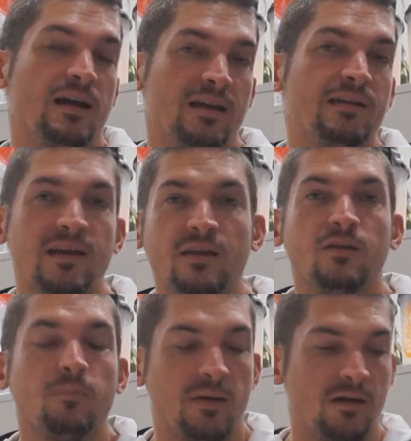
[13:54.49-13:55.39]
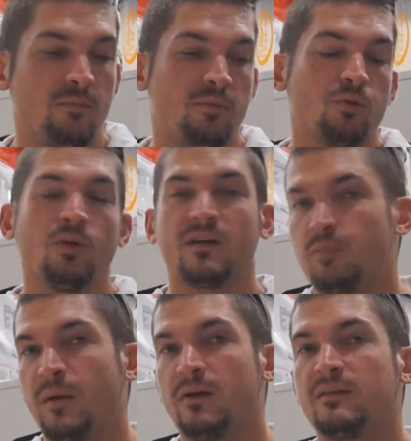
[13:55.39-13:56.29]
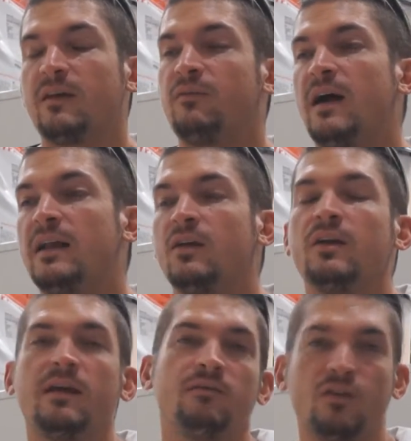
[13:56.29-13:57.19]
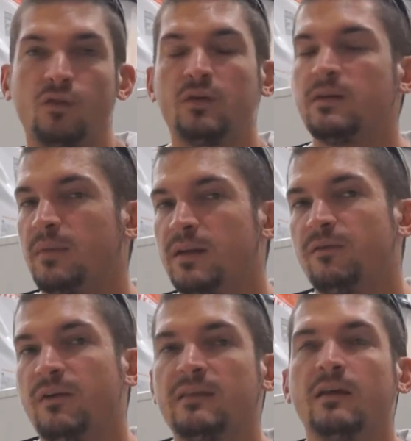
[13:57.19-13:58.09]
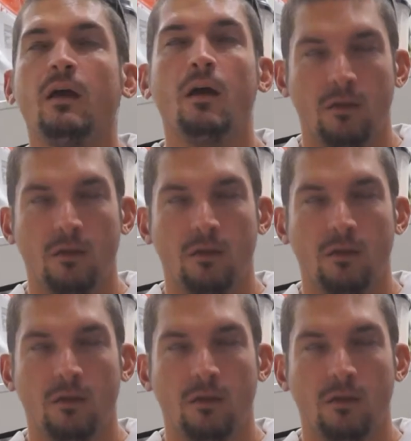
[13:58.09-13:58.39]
I can tell you through experience, if I don't have a certain amount of fats,